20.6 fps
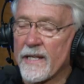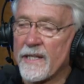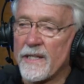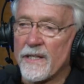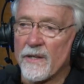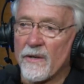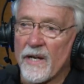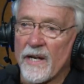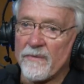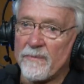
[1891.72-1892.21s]
you
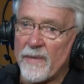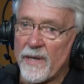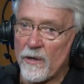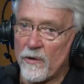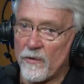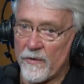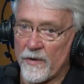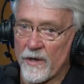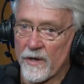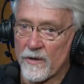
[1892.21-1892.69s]
know, I've been
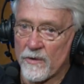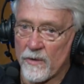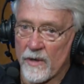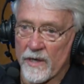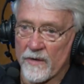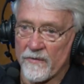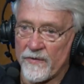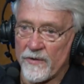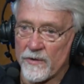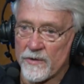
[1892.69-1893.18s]
over there
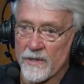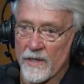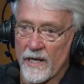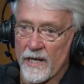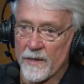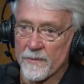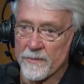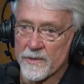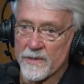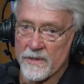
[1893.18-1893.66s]
quite a few
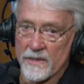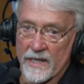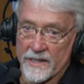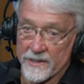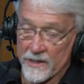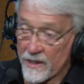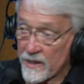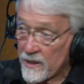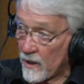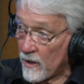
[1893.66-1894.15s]
times as
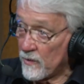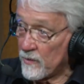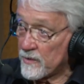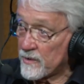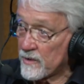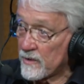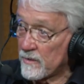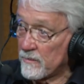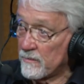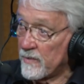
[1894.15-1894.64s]
a
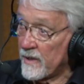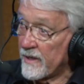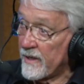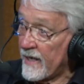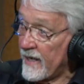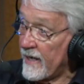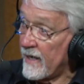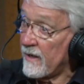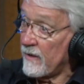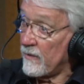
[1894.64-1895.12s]
coach, but
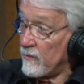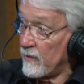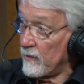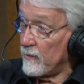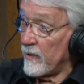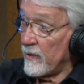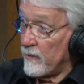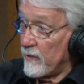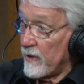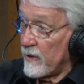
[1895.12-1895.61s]
now when
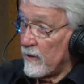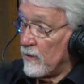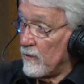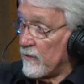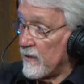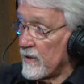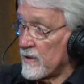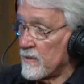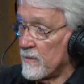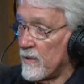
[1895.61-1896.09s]
we went
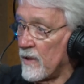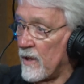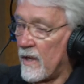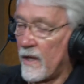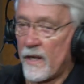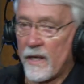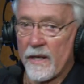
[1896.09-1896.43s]
over as a bro,